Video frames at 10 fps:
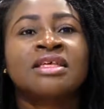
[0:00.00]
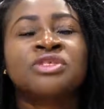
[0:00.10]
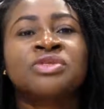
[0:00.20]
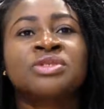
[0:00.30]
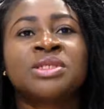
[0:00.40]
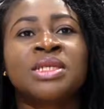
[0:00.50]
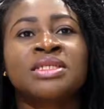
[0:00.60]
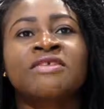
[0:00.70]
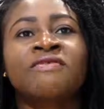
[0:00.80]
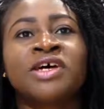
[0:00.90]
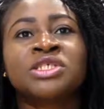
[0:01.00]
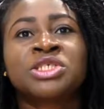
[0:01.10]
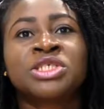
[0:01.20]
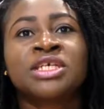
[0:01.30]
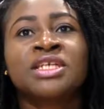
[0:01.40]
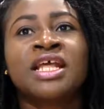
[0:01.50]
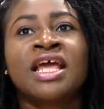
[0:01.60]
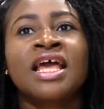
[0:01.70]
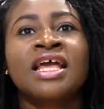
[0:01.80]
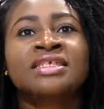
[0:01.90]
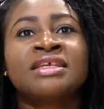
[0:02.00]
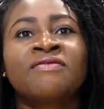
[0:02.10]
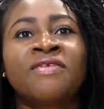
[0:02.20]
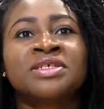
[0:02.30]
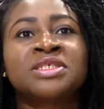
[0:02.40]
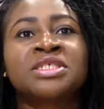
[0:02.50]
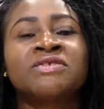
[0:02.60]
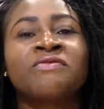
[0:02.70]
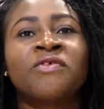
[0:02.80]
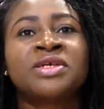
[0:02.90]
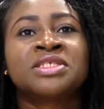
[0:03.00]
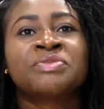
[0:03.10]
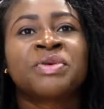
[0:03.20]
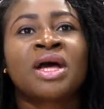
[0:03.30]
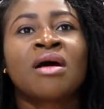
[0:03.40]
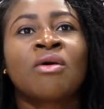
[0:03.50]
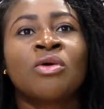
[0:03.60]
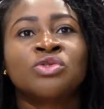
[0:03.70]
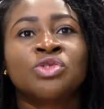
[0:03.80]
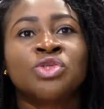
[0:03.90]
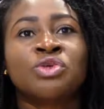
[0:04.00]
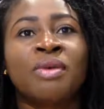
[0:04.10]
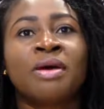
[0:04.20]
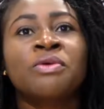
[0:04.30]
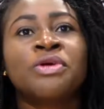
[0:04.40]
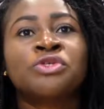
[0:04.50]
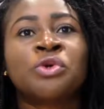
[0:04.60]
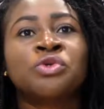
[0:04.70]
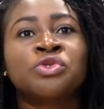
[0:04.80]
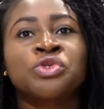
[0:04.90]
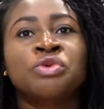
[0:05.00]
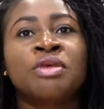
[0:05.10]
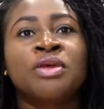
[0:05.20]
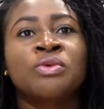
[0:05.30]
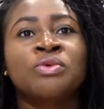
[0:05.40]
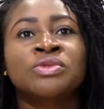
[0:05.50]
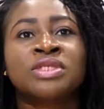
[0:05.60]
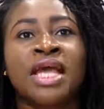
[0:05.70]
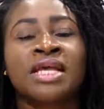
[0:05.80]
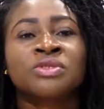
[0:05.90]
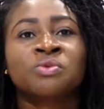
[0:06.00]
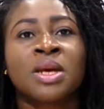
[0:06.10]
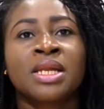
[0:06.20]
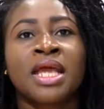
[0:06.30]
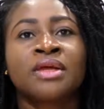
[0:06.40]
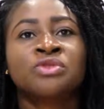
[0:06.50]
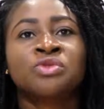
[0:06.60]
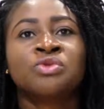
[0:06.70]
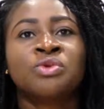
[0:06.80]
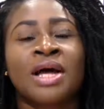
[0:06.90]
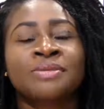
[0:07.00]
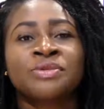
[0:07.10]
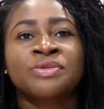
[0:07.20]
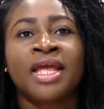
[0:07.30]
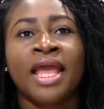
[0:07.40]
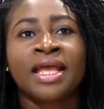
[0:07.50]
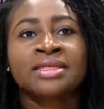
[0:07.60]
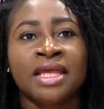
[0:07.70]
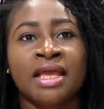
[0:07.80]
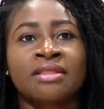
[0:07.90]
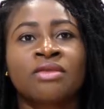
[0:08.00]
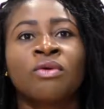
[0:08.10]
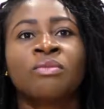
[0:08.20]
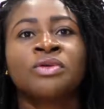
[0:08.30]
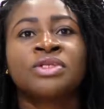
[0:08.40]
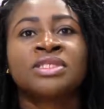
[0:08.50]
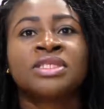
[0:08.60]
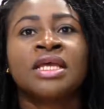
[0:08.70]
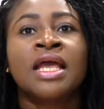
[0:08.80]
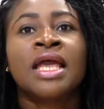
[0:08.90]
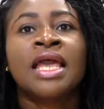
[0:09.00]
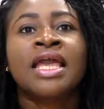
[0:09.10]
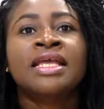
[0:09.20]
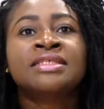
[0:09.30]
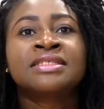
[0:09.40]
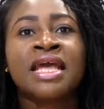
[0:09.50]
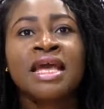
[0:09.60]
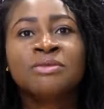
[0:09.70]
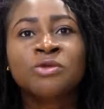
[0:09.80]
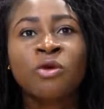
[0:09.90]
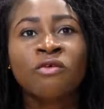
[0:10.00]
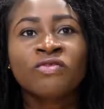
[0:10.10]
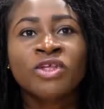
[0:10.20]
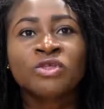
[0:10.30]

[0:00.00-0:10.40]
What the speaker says: utility function is a function for a typical consumer who is consuming goods X1, X2 up to the Xn commodity. In terms of the